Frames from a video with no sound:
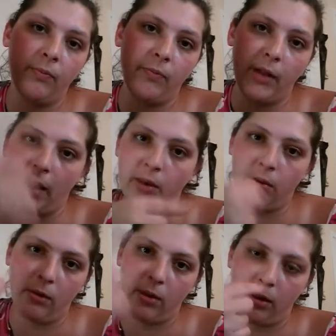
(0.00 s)
like
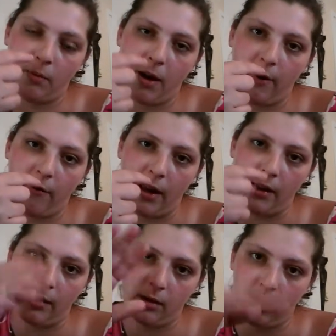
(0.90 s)
my
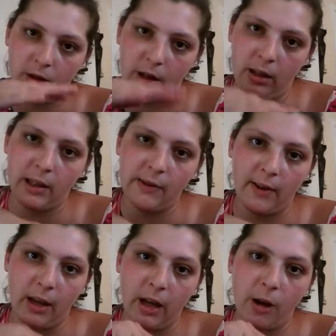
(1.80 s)
face underneath this
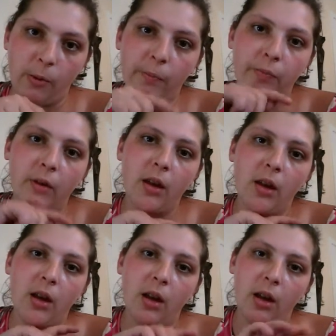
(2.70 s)
video,
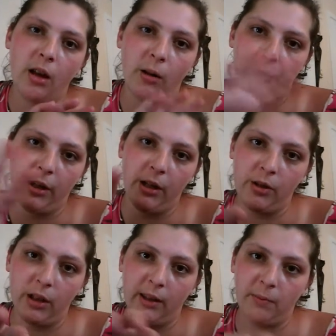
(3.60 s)
it'll bring you
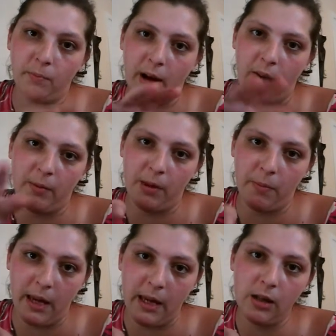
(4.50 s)
to like the
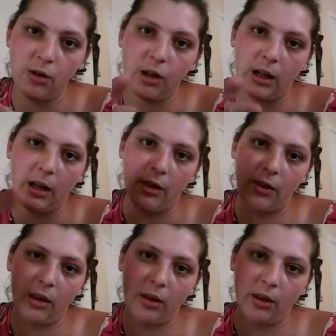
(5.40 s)
page. And I
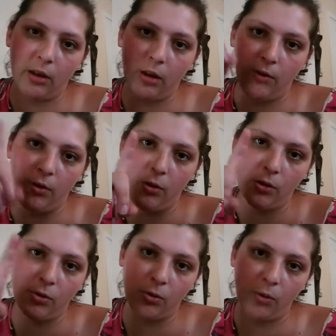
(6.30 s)
think that if you
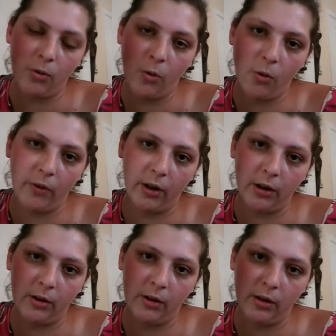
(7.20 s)
scroll
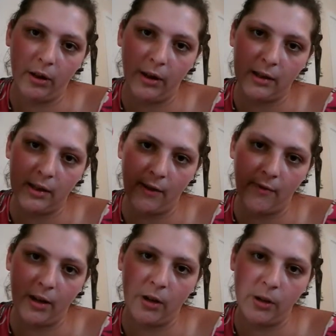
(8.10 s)
over, I think it says like
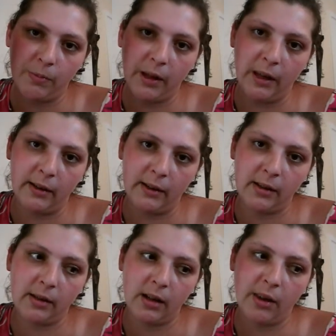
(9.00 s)
videos,
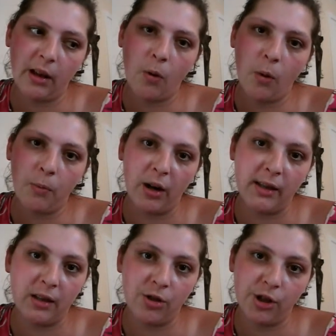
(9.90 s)
playlists, and I think at one point it
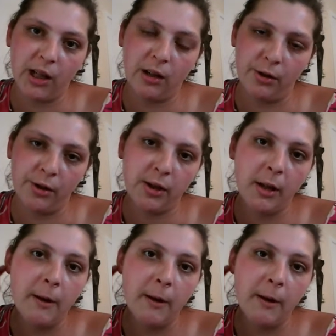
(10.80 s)
says channels.